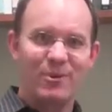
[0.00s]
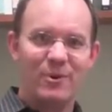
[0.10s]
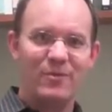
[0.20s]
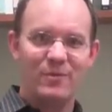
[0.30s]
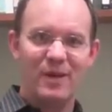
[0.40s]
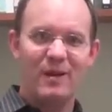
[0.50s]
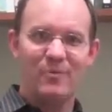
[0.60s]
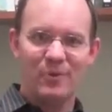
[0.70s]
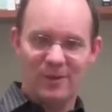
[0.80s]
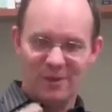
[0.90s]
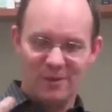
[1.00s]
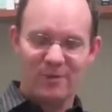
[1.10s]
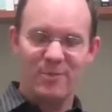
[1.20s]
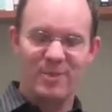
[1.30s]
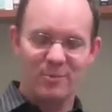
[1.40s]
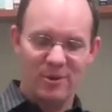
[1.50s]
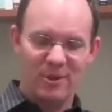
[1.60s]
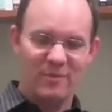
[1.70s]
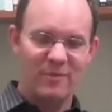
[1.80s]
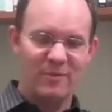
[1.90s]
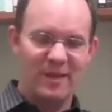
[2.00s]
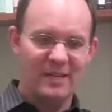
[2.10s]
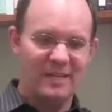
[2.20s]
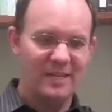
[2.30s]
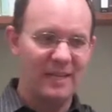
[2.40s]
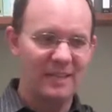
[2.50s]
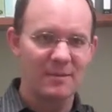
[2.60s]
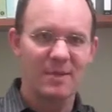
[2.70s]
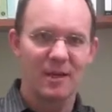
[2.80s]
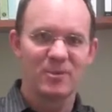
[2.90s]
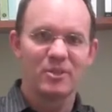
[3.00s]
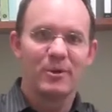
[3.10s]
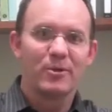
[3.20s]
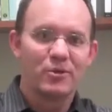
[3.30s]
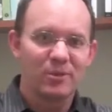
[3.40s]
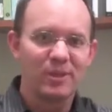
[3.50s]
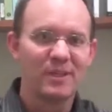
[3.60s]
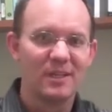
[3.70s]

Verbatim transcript: we um, you learn from this book that we've made DNA something almost spiritual